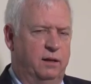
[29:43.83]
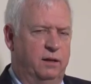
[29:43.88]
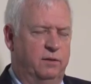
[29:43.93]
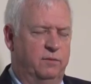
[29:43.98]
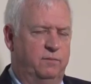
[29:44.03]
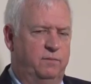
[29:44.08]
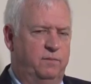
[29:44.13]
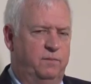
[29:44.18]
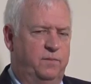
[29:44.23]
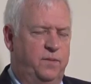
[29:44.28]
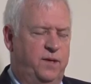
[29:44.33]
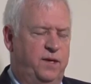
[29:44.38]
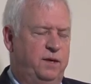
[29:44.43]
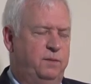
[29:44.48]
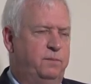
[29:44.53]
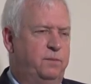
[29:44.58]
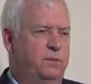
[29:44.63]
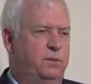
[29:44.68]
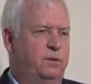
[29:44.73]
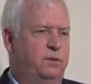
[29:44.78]
the
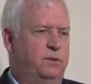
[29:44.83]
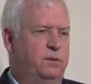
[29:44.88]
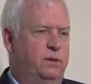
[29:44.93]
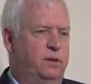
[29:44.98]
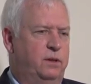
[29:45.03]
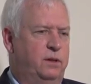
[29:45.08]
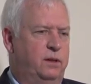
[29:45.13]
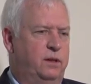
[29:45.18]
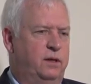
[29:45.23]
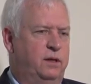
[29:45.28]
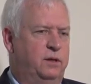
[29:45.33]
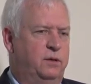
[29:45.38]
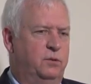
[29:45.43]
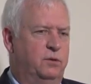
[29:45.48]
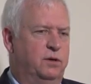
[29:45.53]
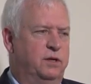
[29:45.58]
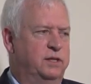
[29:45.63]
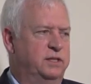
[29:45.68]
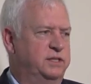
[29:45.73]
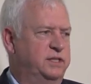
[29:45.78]
people in an
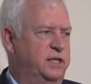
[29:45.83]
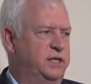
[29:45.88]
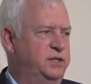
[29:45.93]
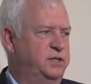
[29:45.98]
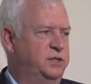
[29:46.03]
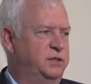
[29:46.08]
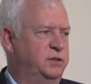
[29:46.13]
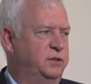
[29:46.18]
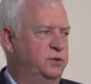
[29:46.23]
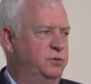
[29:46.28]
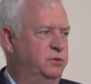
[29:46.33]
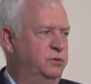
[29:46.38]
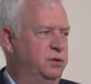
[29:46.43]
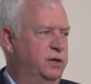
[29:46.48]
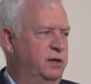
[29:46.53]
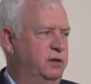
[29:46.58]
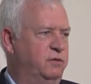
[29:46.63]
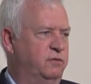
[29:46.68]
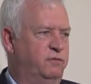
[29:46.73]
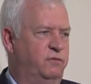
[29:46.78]
organization who are
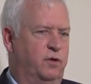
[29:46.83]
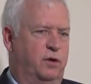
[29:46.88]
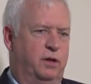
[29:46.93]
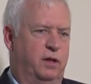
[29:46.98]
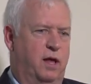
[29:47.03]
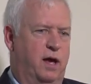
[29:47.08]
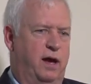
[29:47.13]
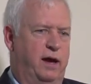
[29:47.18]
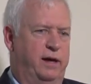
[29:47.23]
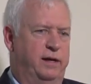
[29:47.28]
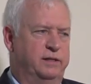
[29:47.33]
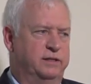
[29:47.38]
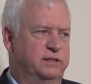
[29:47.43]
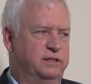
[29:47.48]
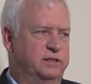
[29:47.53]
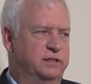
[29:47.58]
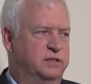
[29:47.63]
on the front lines,